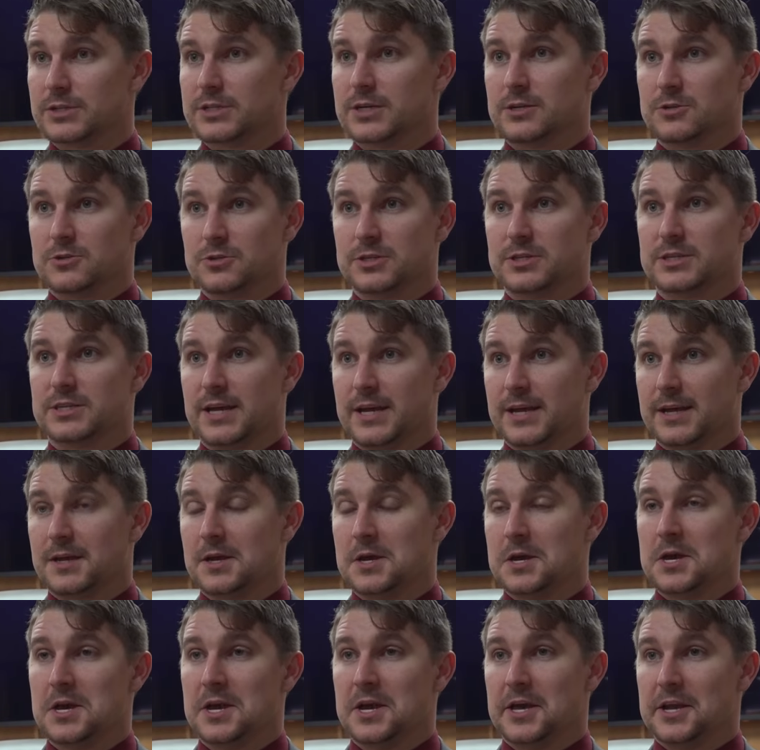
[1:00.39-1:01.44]
essentially saying
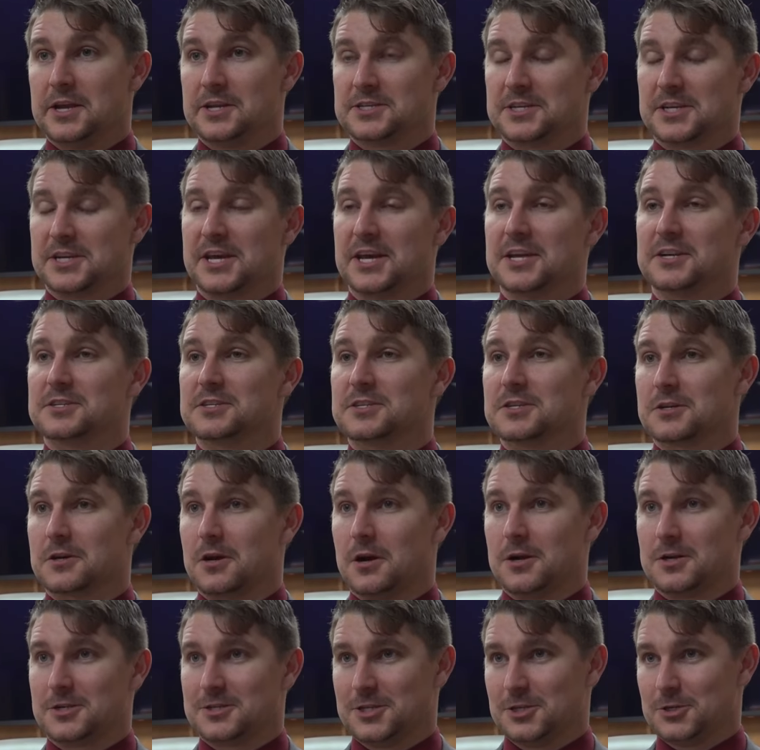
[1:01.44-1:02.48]
it is against the
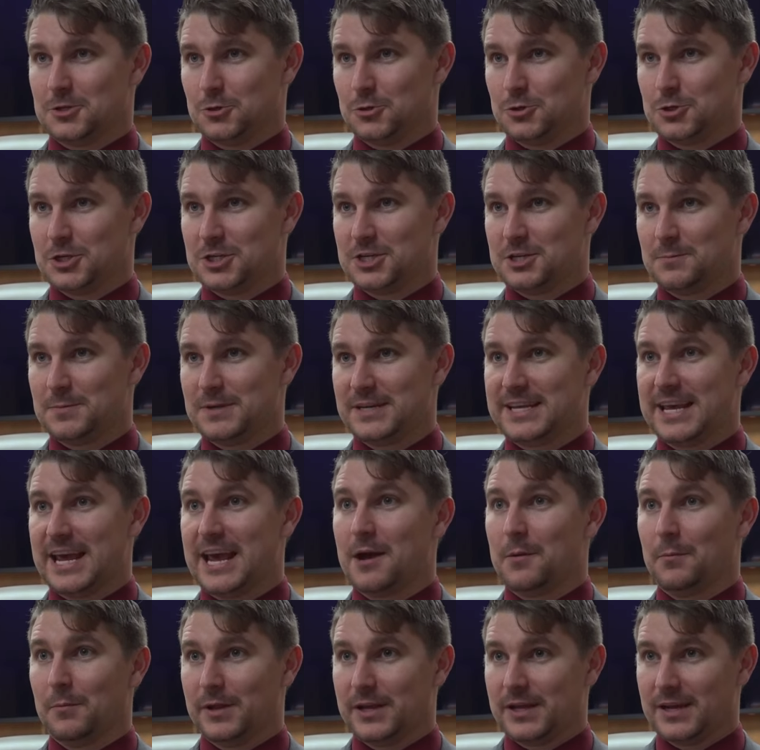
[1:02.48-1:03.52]
Constitution to be
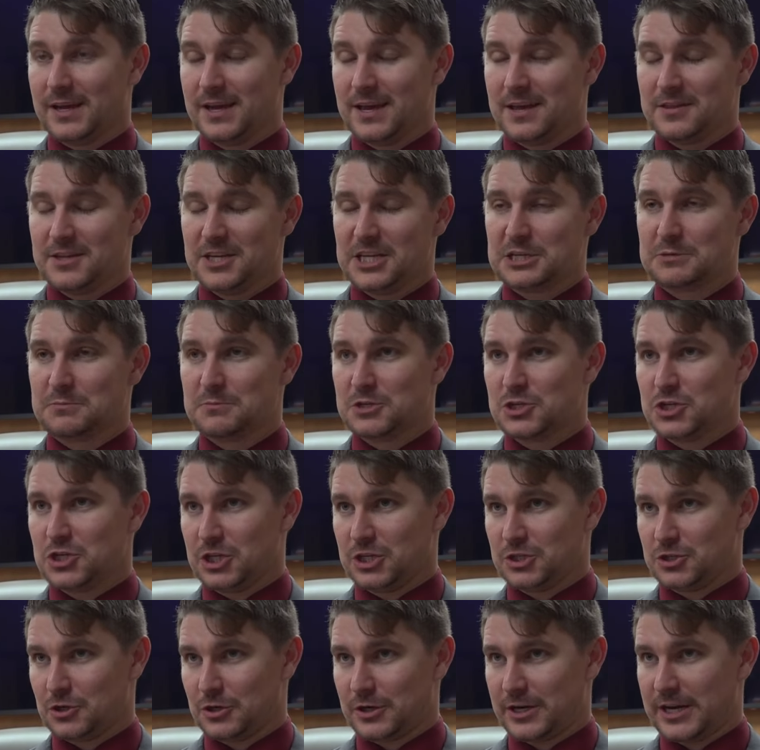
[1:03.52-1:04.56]
gambling. These
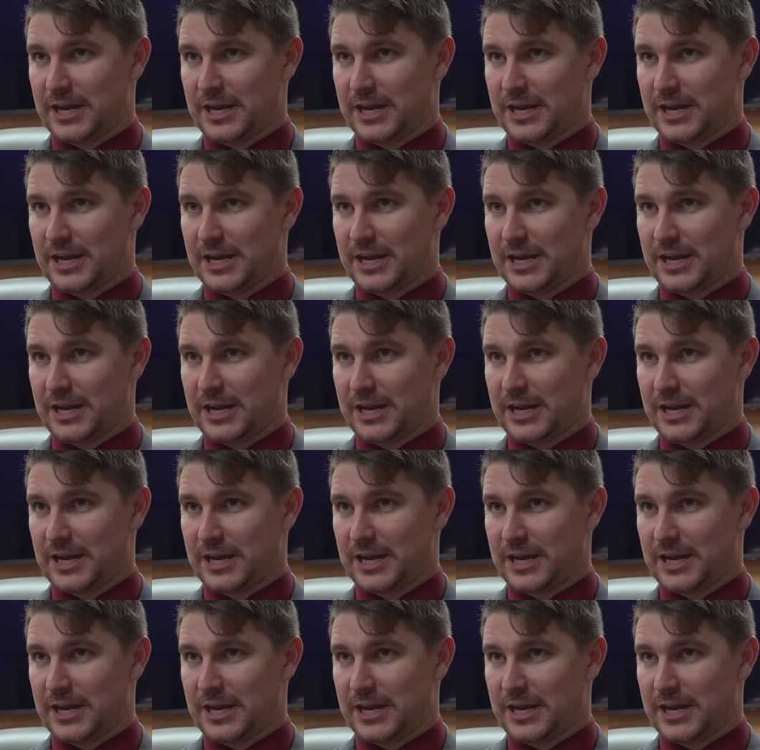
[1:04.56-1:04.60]
machines are